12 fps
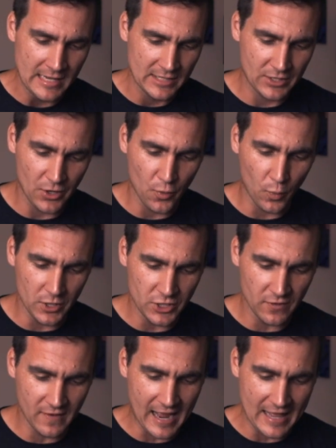So once
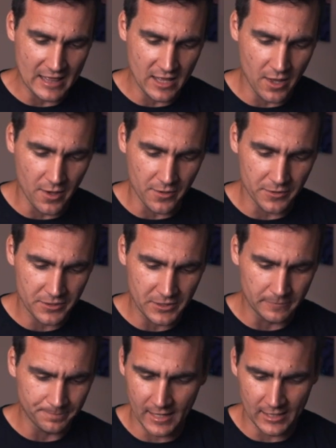you've got
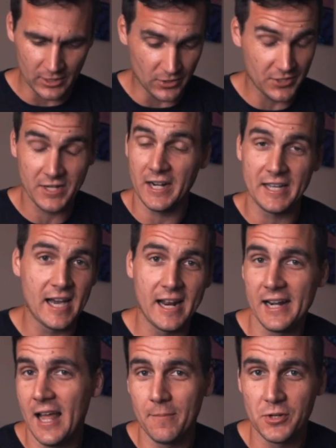those, you're just gonna
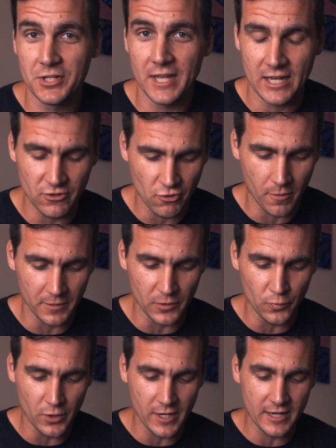cut it up just like you normally
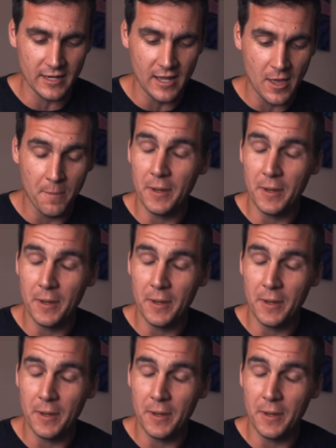would,